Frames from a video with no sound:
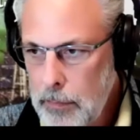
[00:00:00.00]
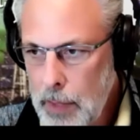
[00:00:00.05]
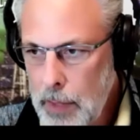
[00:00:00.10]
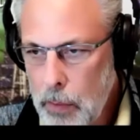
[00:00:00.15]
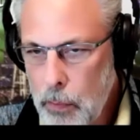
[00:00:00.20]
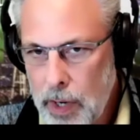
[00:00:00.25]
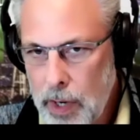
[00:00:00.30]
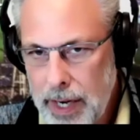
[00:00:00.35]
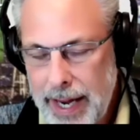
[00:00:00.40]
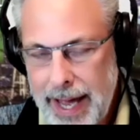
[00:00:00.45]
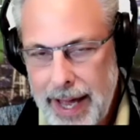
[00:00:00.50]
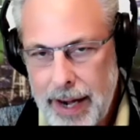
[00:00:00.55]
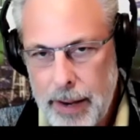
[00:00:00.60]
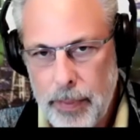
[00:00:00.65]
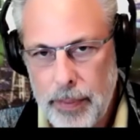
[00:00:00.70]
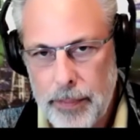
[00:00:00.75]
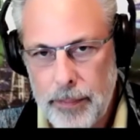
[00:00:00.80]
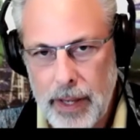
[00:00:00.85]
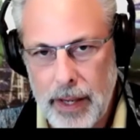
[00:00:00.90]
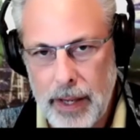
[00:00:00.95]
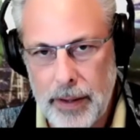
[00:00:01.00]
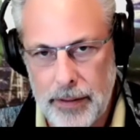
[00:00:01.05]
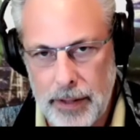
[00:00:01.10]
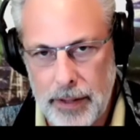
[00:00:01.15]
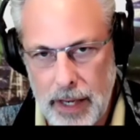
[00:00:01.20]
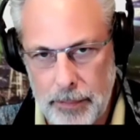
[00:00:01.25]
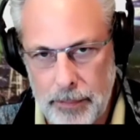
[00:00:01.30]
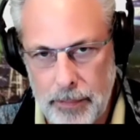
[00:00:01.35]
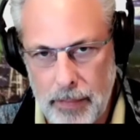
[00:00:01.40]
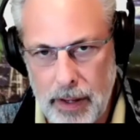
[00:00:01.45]
where he had
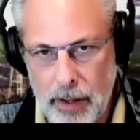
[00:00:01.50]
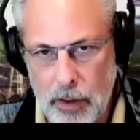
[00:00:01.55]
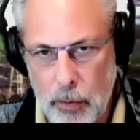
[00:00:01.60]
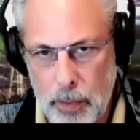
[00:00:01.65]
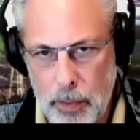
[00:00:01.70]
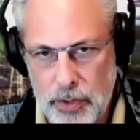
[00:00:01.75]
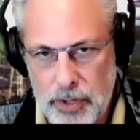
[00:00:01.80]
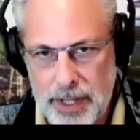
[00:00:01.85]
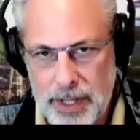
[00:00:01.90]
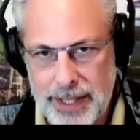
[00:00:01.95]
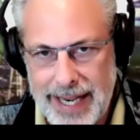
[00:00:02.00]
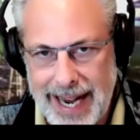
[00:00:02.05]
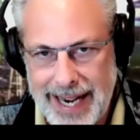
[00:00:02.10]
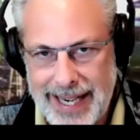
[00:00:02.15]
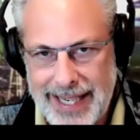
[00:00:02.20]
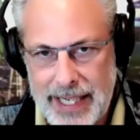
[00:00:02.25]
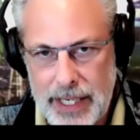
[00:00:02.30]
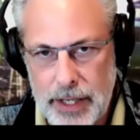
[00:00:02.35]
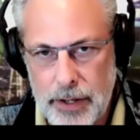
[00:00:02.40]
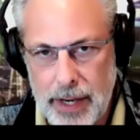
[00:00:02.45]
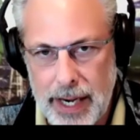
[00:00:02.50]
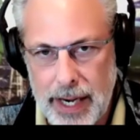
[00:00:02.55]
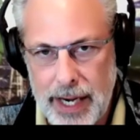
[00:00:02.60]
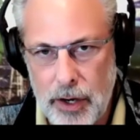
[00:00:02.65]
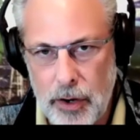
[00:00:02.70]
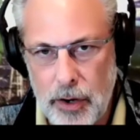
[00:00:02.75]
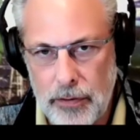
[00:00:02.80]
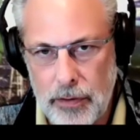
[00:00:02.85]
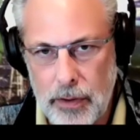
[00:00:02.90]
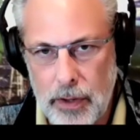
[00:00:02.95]
almost a 90 grade
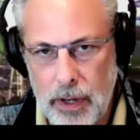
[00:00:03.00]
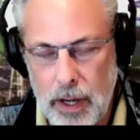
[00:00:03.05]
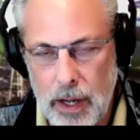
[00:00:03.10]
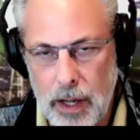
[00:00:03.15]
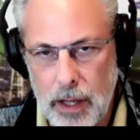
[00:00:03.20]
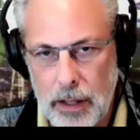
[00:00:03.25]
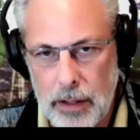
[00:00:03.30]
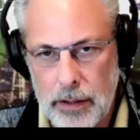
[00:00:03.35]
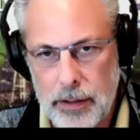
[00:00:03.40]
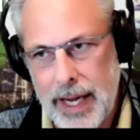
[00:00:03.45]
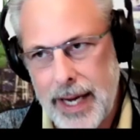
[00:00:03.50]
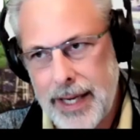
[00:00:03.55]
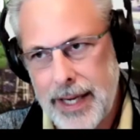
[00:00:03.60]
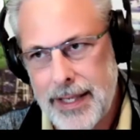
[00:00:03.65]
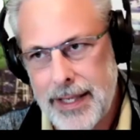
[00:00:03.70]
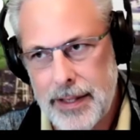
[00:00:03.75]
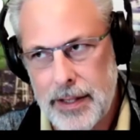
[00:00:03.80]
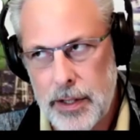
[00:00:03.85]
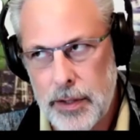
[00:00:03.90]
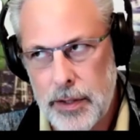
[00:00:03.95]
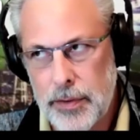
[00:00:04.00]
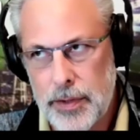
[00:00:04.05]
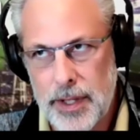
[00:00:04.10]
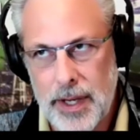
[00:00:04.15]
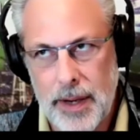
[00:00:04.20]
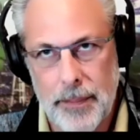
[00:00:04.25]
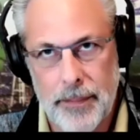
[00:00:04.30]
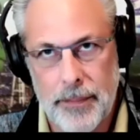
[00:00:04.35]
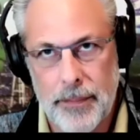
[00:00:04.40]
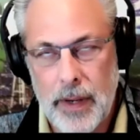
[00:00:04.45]
overall, 92
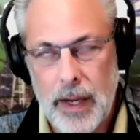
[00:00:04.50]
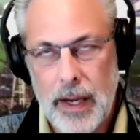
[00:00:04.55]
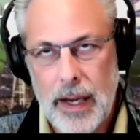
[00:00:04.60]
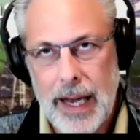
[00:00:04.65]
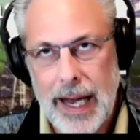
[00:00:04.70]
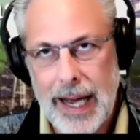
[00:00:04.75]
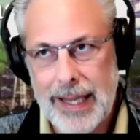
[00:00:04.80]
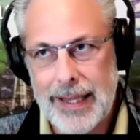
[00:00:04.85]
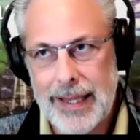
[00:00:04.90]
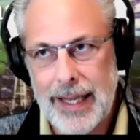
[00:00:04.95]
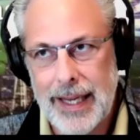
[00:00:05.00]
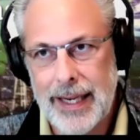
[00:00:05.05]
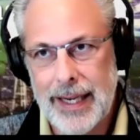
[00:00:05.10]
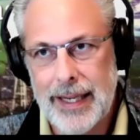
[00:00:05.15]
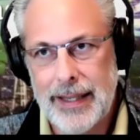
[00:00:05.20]
something, I think.